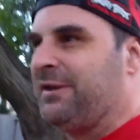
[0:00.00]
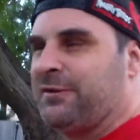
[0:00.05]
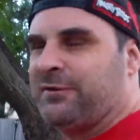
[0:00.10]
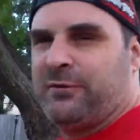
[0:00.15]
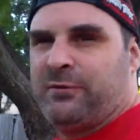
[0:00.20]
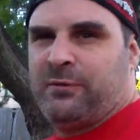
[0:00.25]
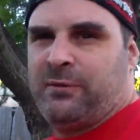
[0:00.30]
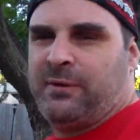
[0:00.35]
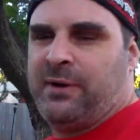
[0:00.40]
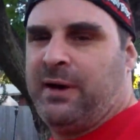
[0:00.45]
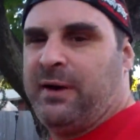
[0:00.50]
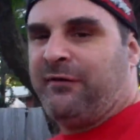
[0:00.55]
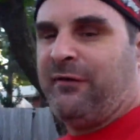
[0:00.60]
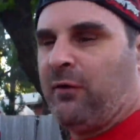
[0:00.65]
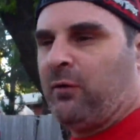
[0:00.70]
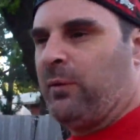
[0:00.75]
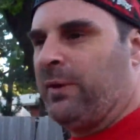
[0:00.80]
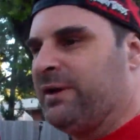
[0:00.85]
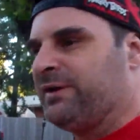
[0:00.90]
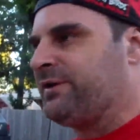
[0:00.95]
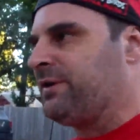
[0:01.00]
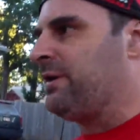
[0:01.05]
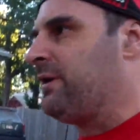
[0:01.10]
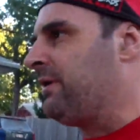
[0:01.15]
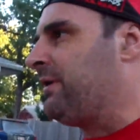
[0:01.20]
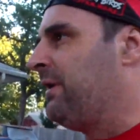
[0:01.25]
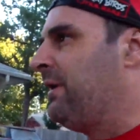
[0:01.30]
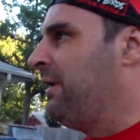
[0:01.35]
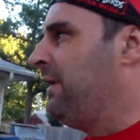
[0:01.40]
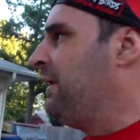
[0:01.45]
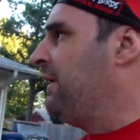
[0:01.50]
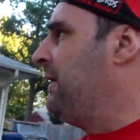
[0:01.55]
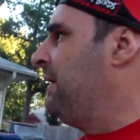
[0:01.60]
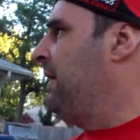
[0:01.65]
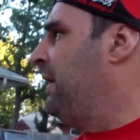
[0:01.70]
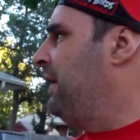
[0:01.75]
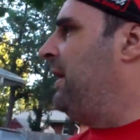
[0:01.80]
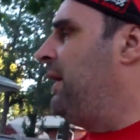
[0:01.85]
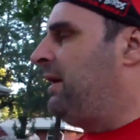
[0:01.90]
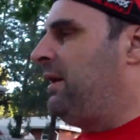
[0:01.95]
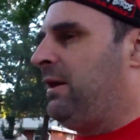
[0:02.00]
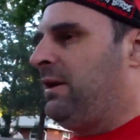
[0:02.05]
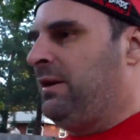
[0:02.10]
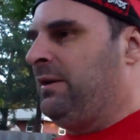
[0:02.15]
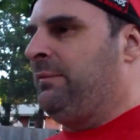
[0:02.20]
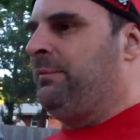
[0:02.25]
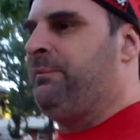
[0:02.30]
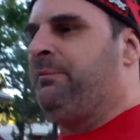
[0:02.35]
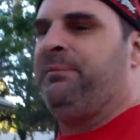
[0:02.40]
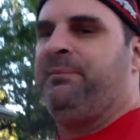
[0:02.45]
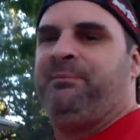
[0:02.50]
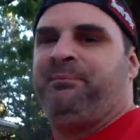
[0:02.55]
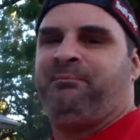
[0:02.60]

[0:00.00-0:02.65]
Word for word: things ready for winter. Um,